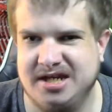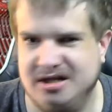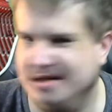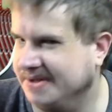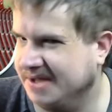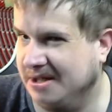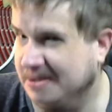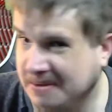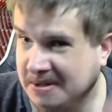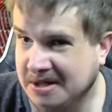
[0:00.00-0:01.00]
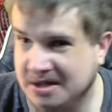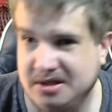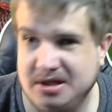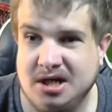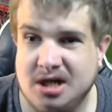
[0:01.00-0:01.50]
So, you
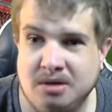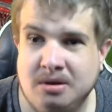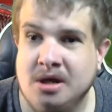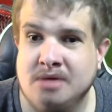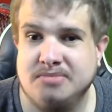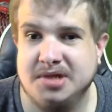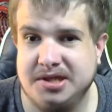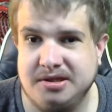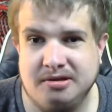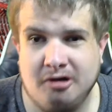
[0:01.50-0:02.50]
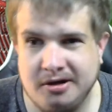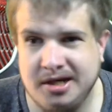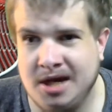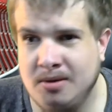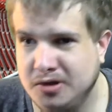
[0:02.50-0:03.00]
know, but now on
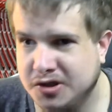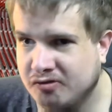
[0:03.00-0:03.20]
to Group